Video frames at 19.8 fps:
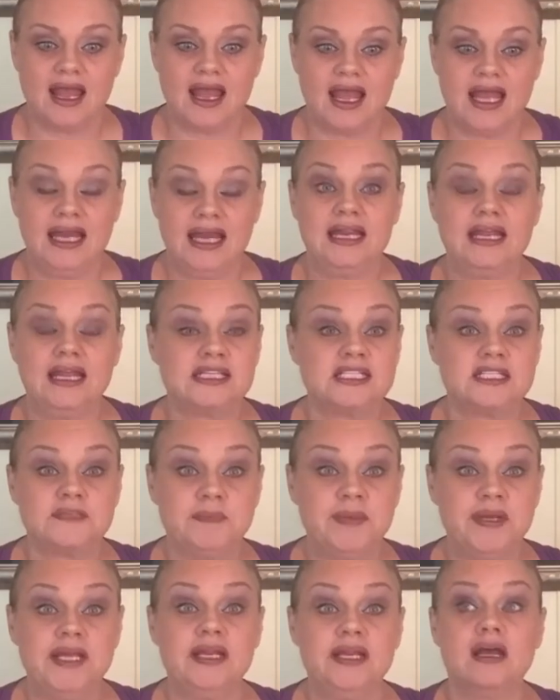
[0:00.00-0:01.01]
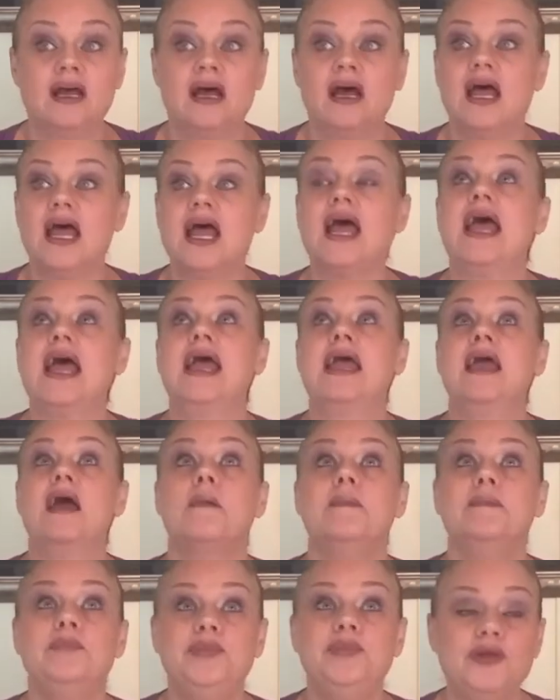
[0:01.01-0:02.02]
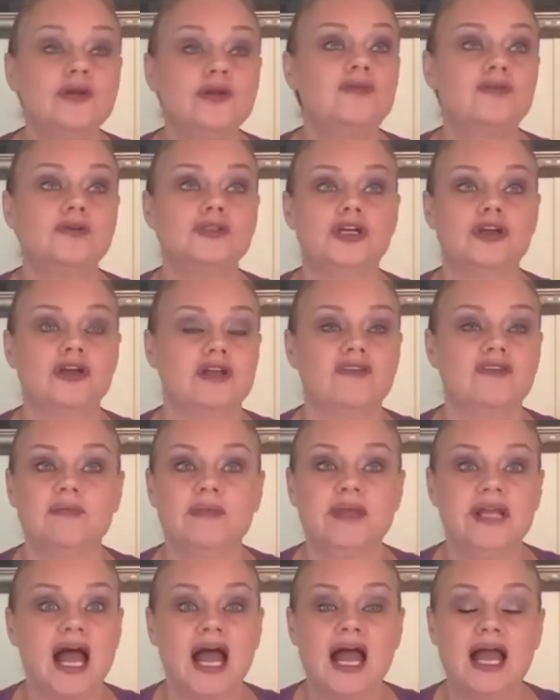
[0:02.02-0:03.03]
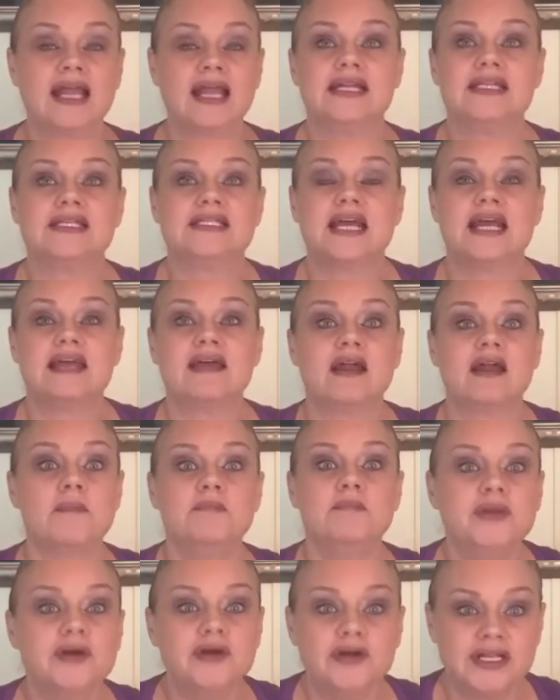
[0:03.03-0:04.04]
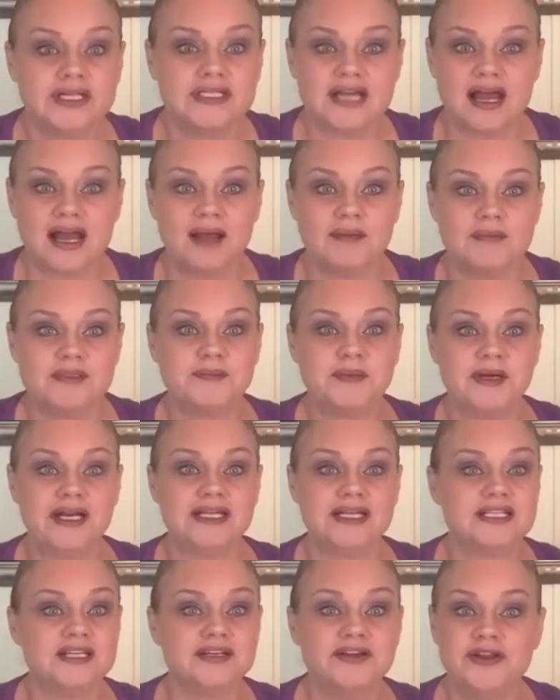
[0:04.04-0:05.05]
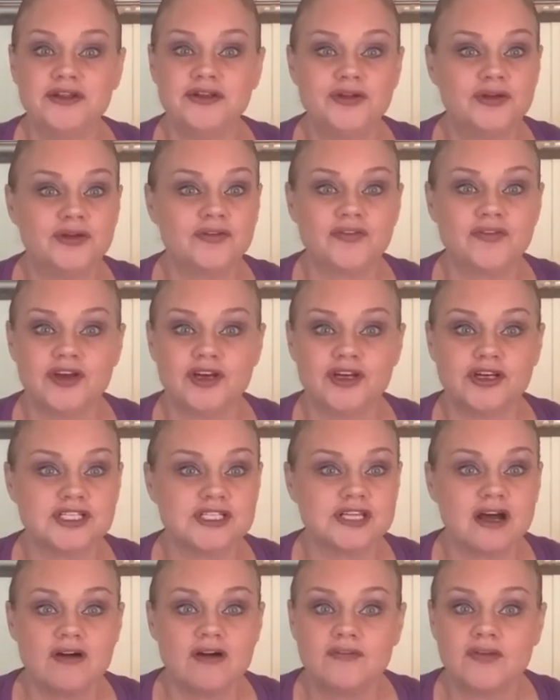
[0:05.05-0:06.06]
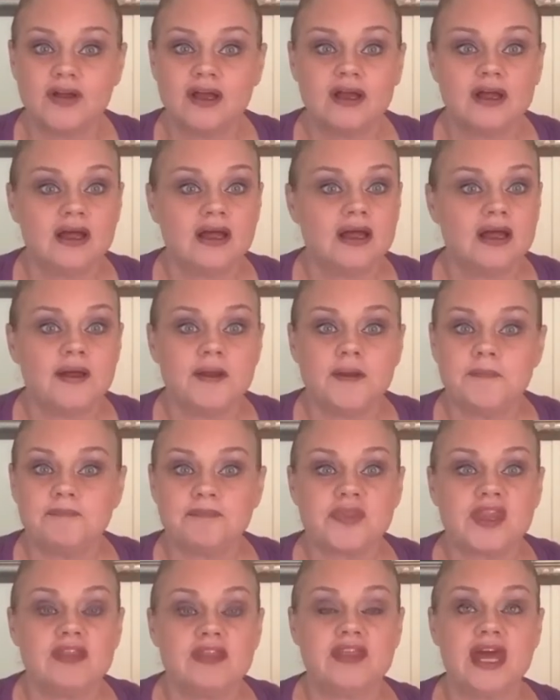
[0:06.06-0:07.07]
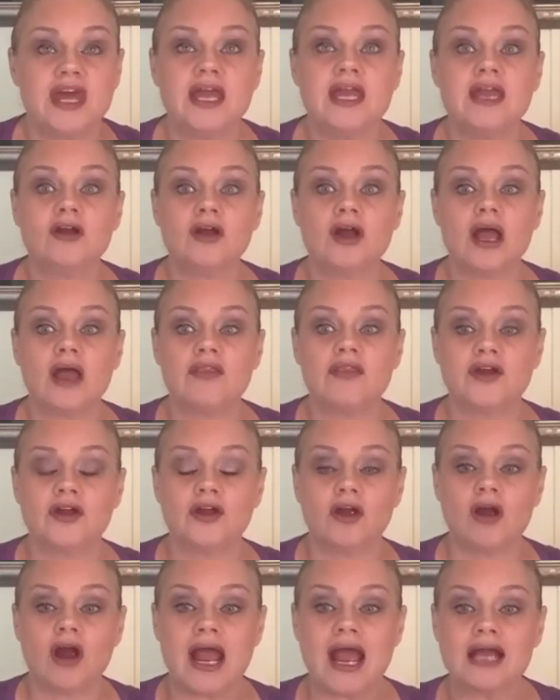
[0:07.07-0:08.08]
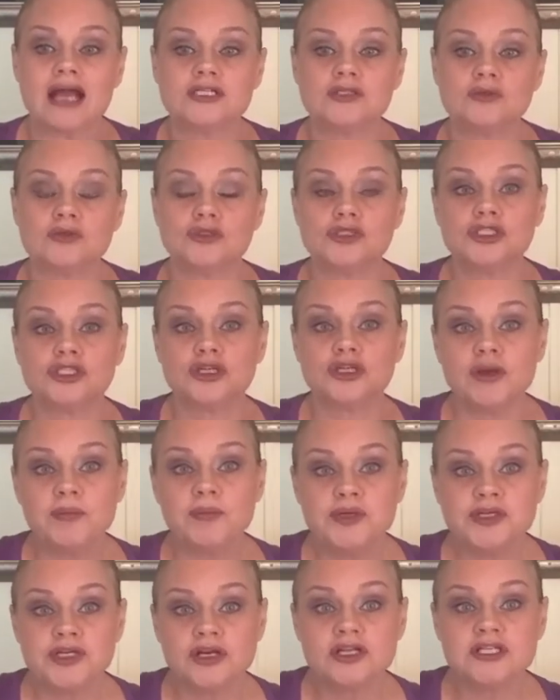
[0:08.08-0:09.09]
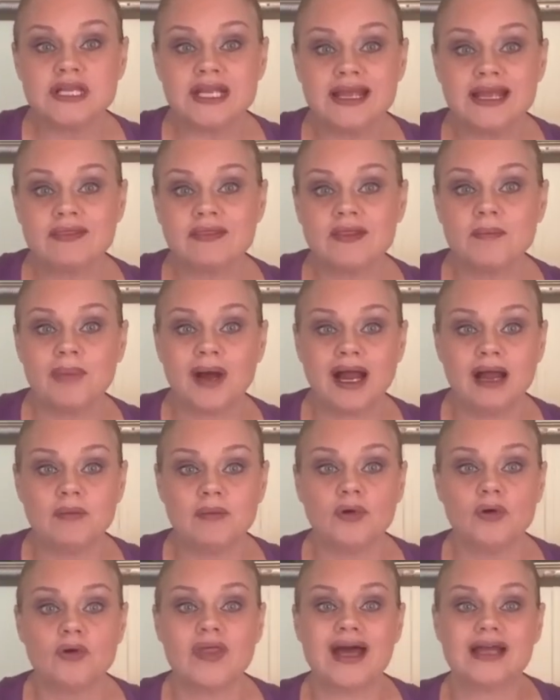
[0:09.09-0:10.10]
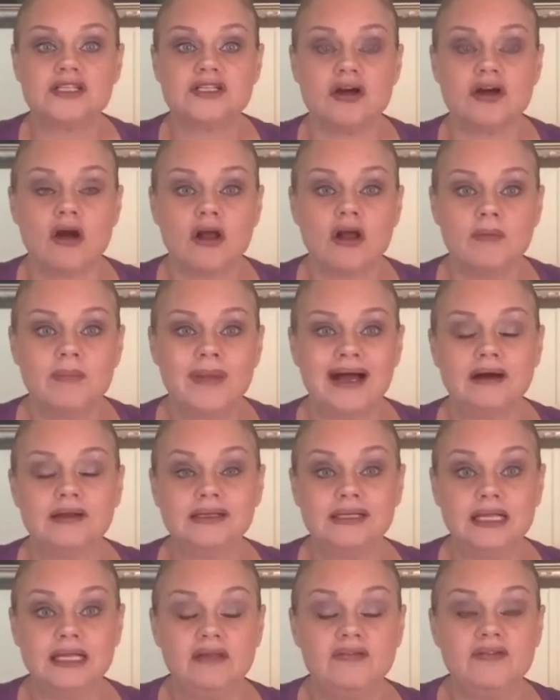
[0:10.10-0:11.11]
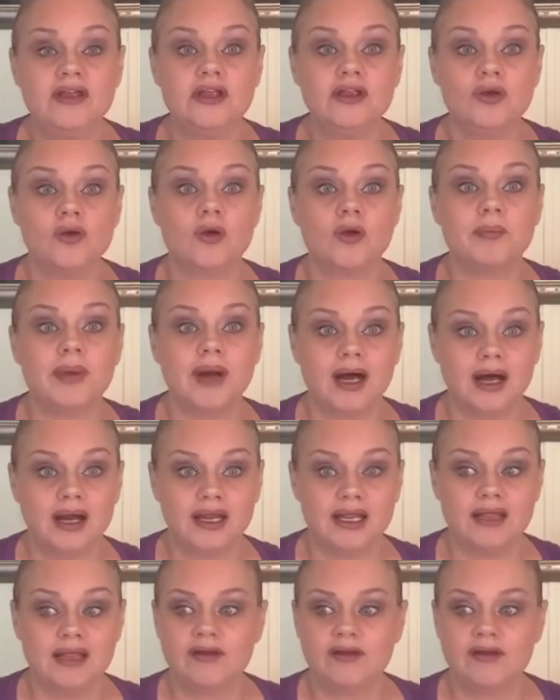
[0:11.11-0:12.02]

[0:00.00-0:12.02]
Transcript: And it's been a beautiful journey for me. I can say that a million times, but until you do it for yourself, there are actual scriptures in the Bible that talk about leaving your body.